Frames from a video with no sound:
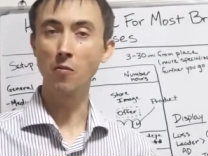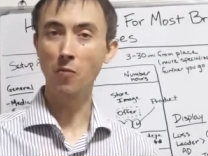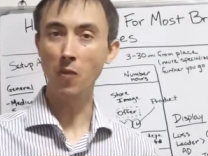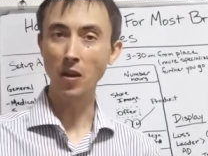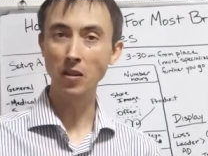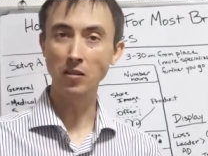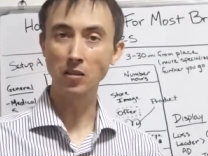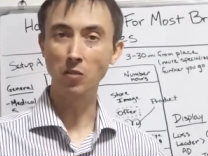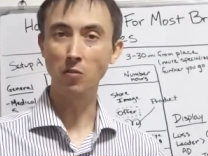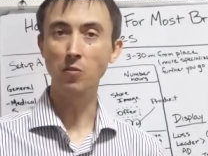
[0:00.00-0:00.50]

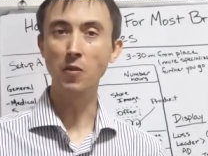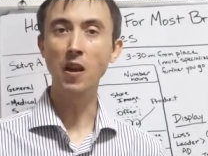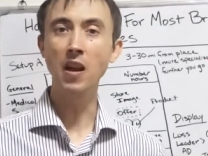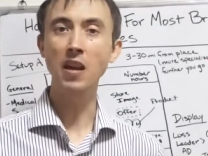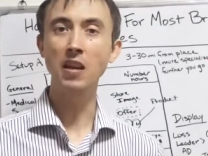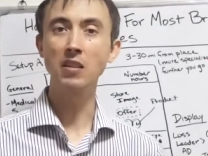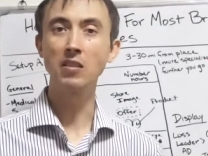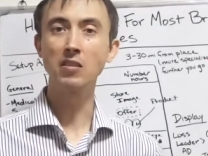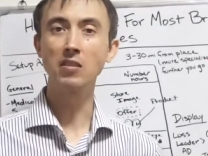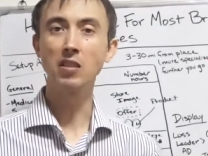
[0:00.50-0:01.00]
face to
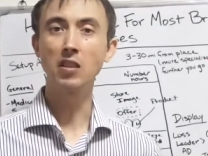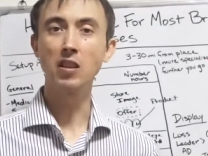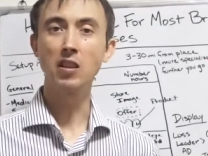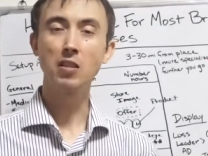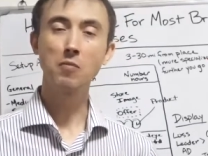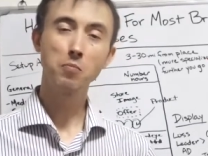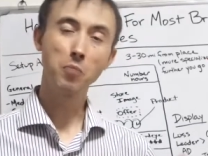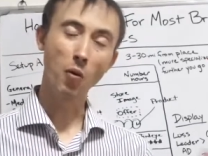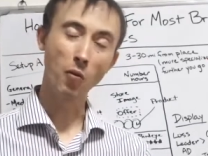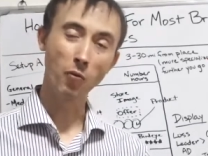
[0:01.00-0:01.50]
face
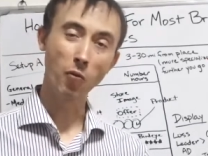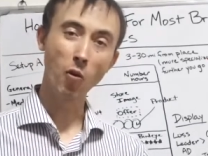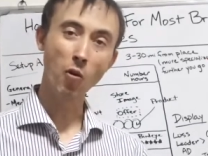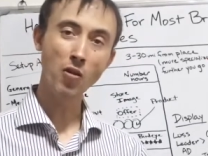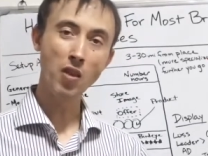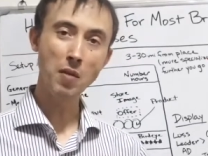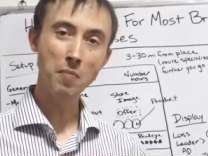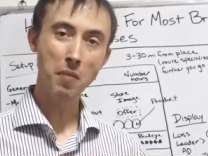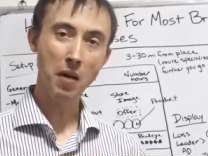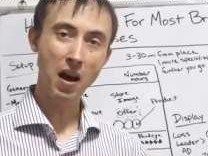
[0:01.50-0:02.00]

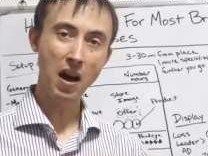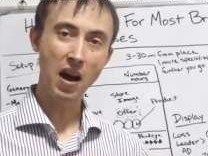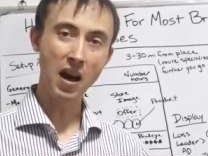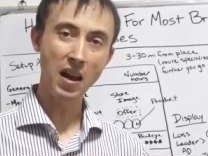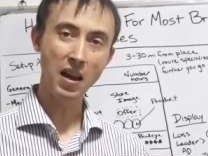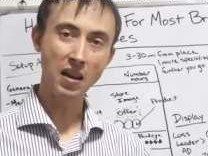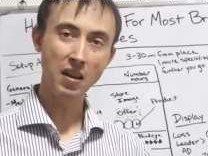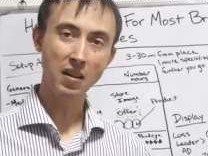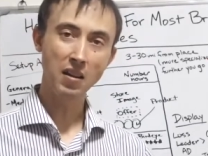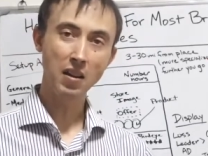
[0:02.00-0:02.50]
before they
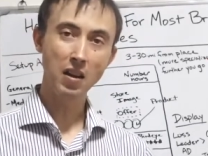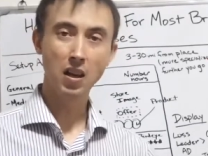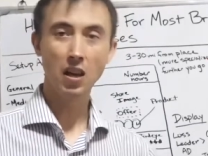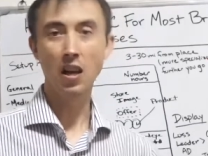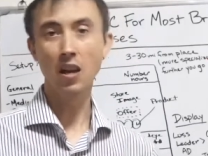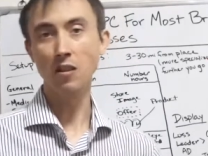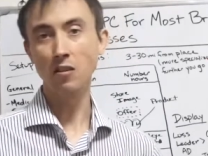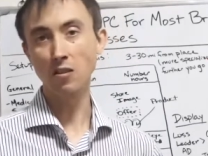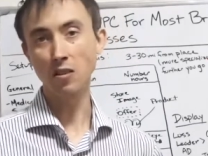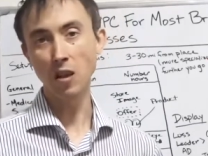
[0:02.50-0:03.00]
buy,
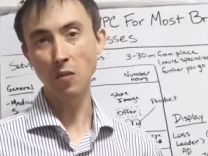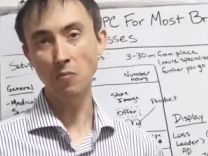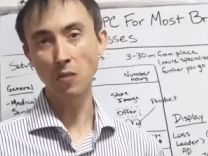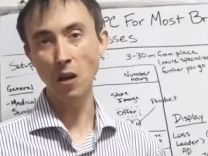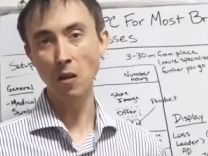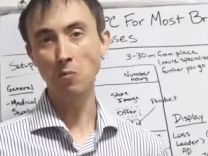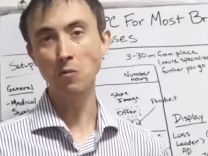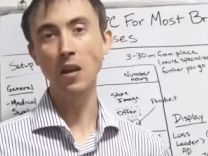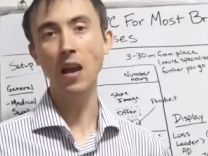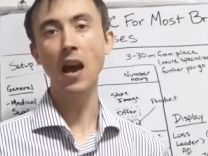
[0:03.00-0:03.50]
and
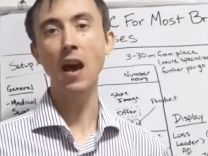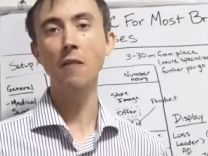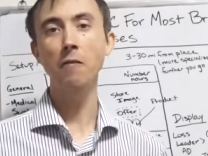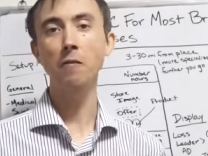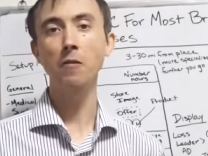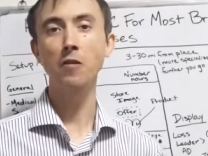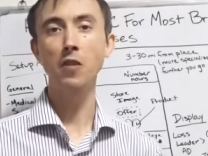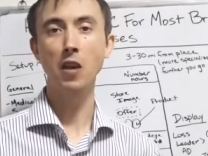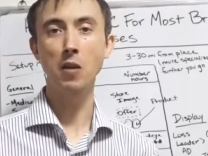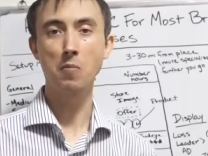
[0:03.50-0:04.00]
sometimes
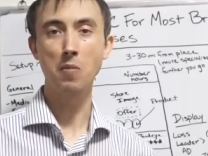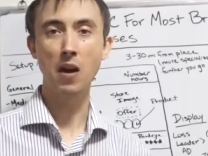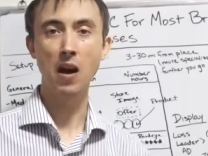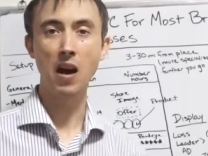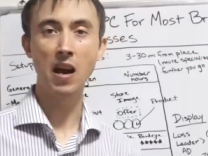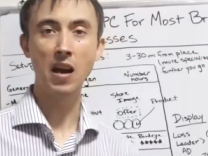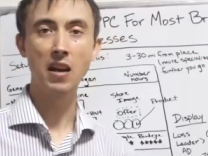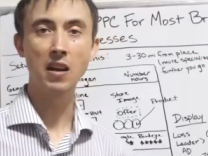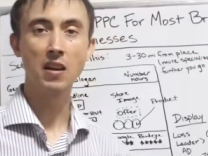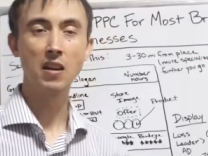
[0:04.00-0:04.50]
after they
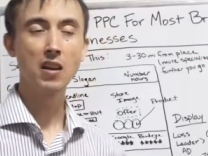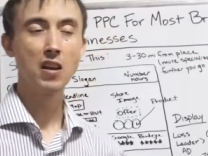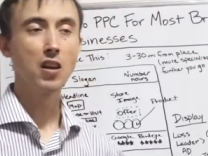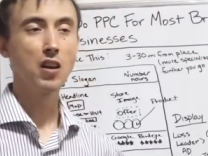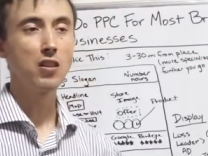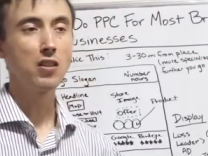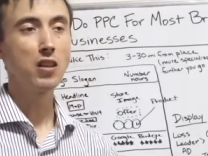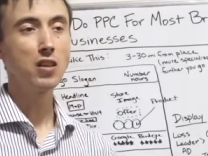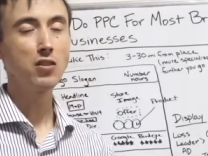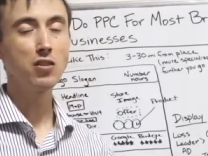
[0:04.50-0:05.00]
buy.
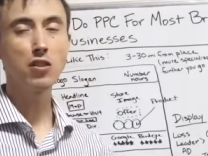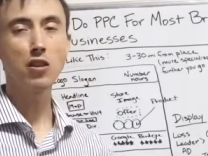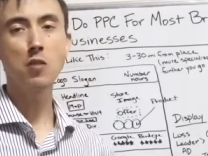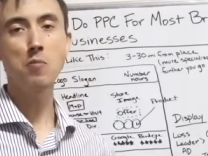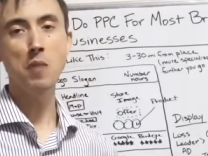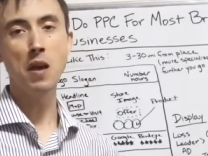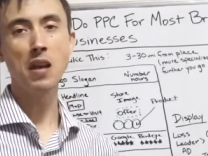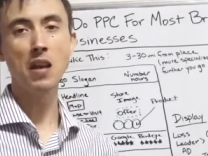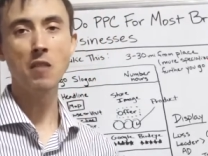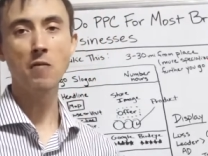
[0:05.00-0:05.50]
These are your
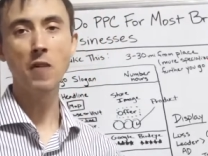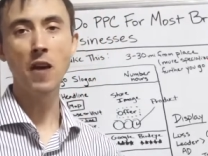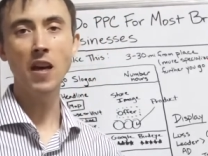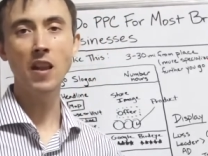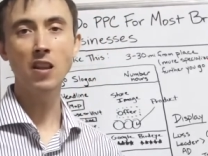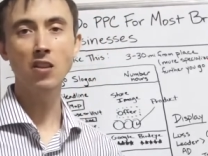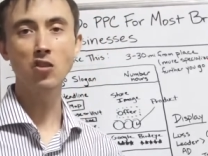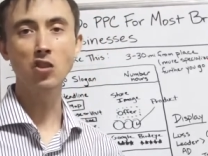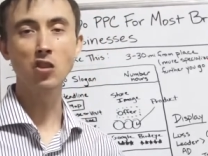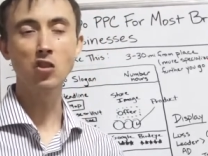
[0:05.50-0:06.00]
main
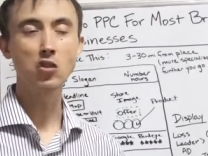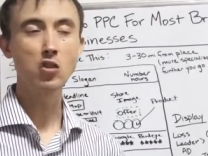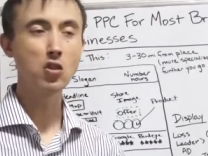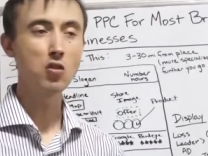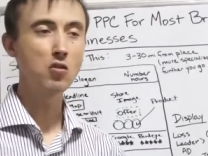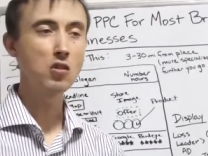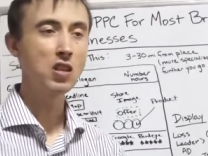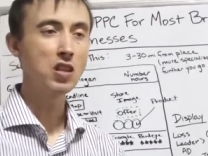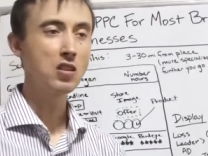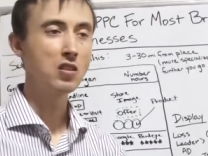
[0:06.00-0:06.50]
advantages. So
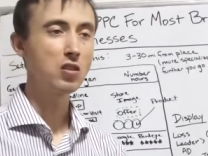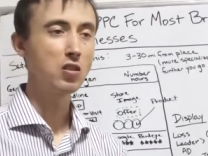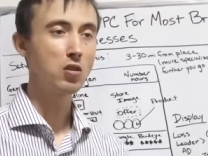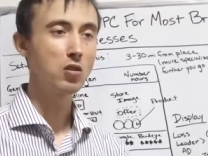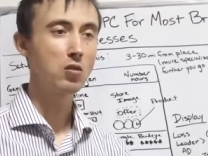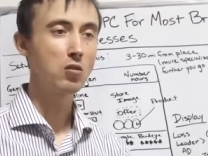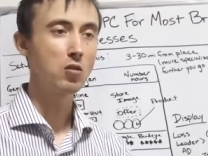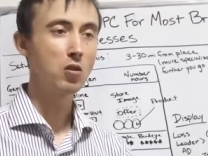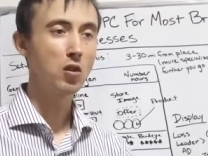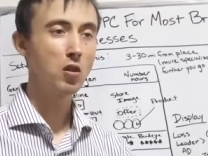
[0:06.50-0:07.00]
you need
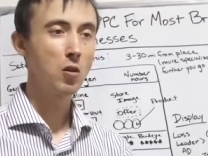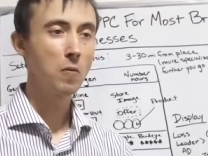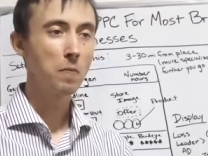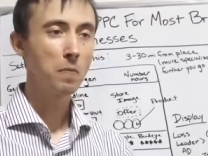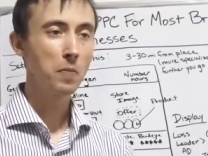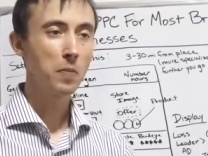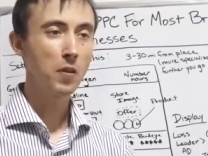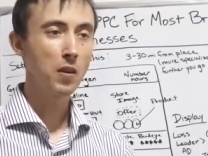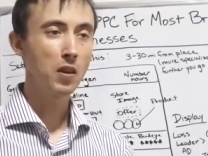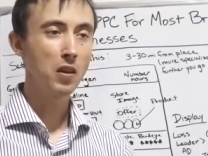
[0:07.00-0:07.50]
to
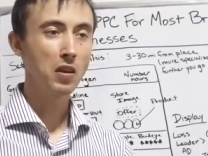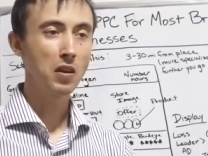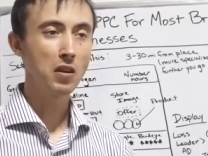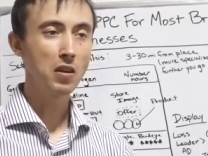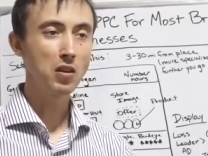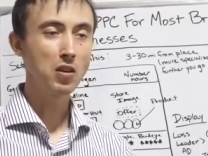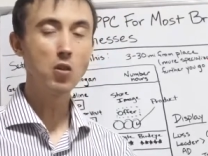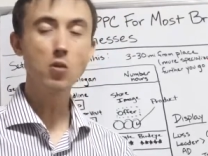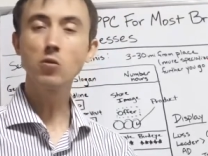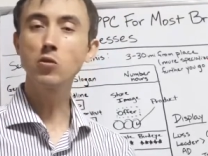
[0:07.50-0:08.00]

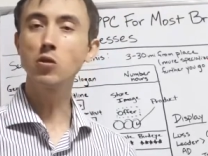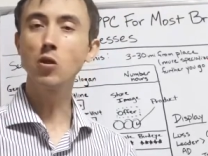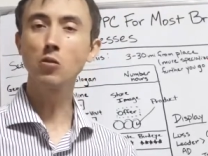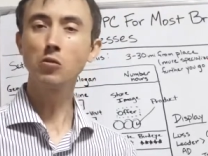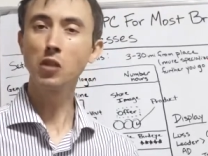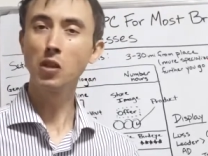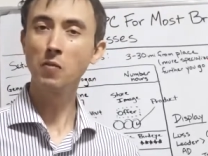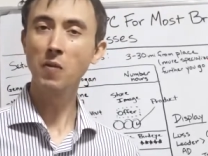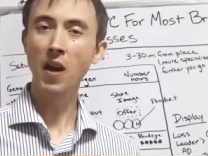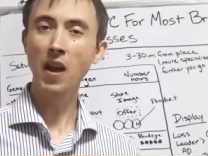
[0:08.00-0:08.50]
use
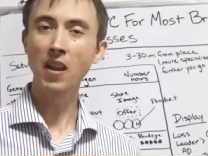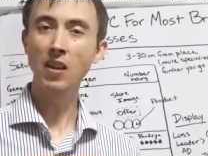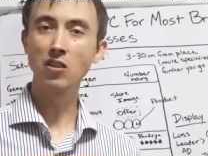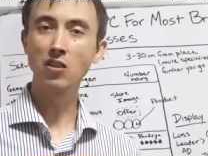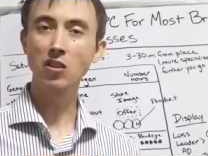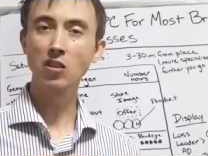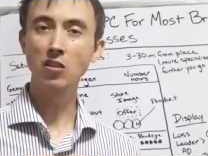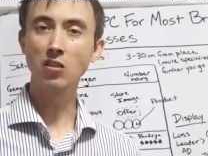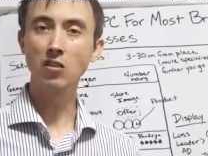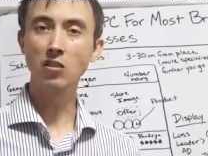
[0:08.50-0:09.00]
those
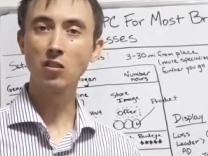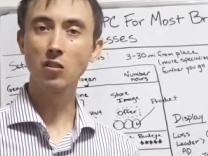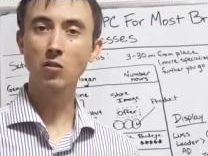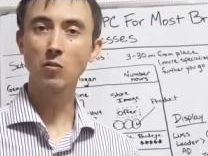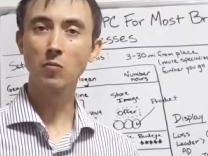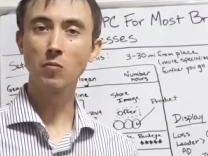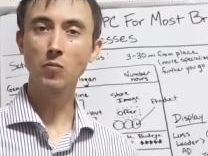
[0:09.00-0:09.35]
advantages